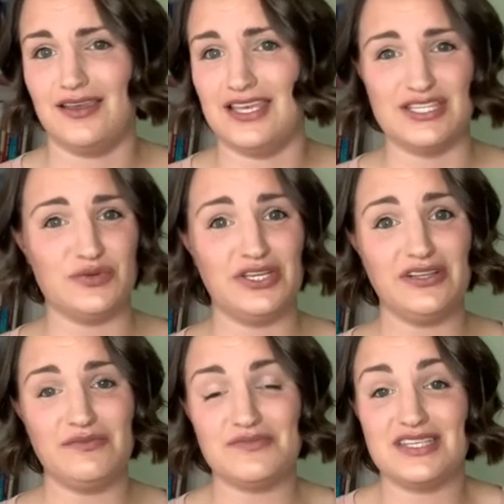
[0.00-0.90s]
Israel
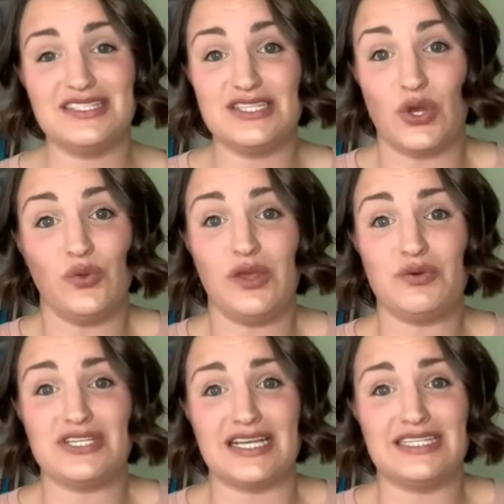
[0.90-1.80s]
says it's only
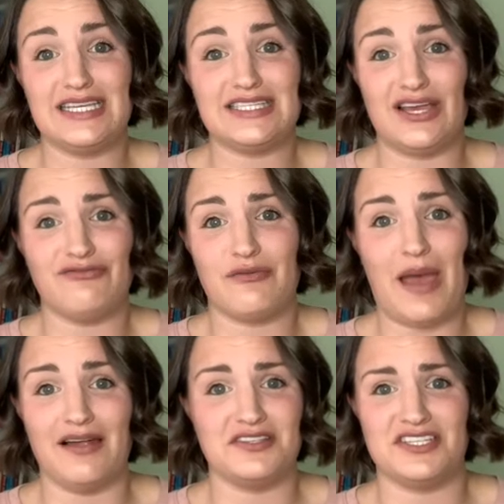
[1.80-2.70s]
protecting itself from
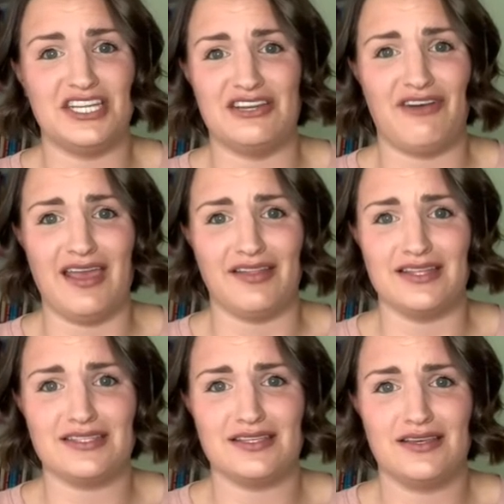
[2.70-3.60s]
Palestinian
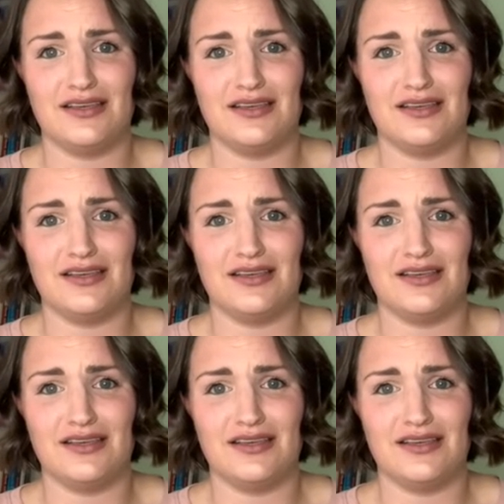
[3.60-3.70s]
violence.